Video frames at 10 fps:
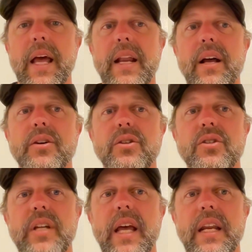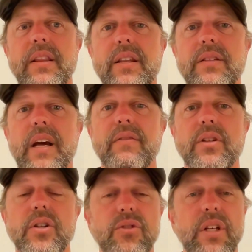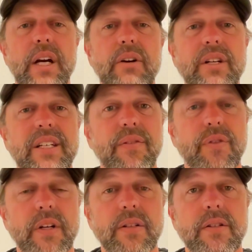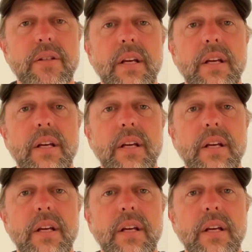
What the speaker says: and understanding this evolutionary difference